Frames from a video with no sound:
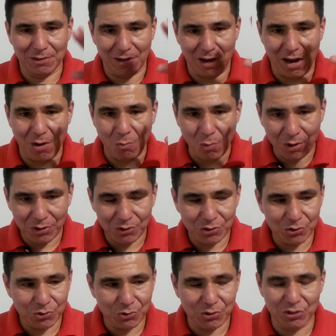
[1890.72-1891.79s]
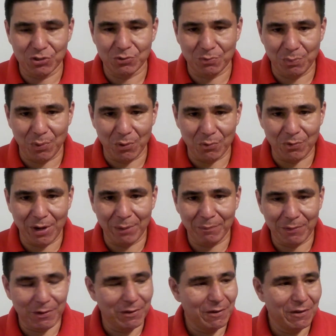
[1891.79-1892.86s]
I want you to do this program
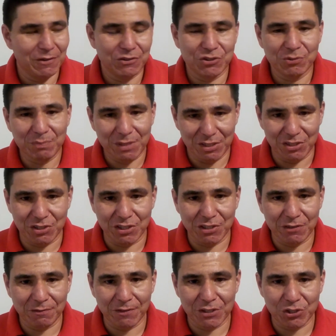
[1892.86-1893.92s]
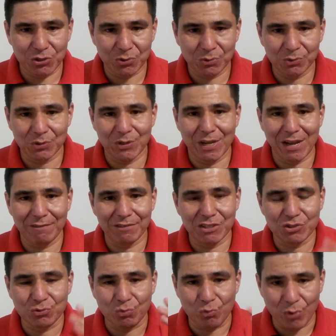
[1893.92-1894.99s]
to meet this individual that have
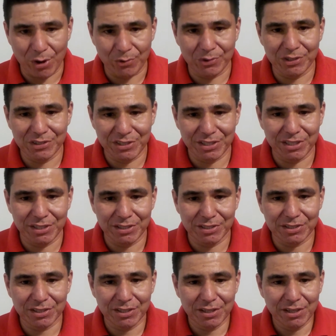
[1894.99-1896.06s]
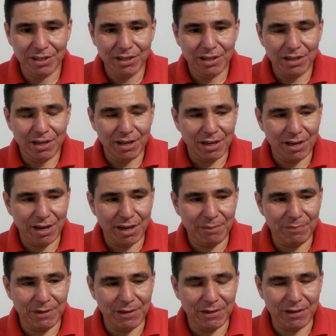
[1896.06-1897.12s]
this rare disease. I
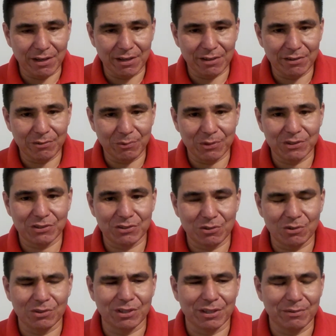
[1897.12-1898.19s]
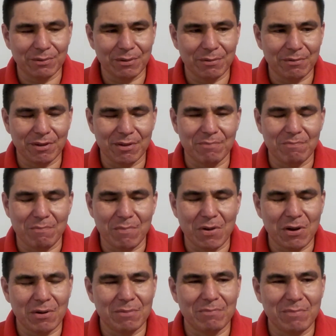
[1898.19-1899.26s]
mean, I don't know what it's called. That
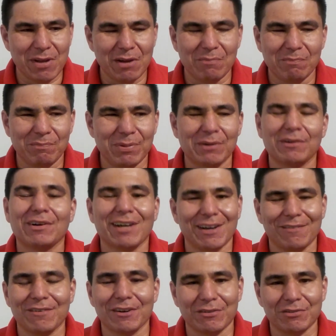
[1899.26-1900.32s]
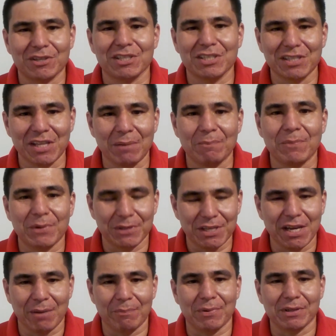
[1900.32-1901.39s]
I forget the name, but
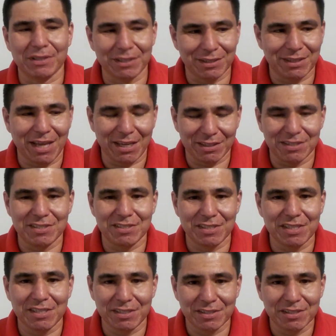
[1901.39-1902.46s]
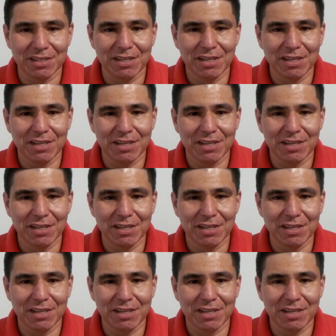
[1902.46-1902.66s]
yeah, but that disease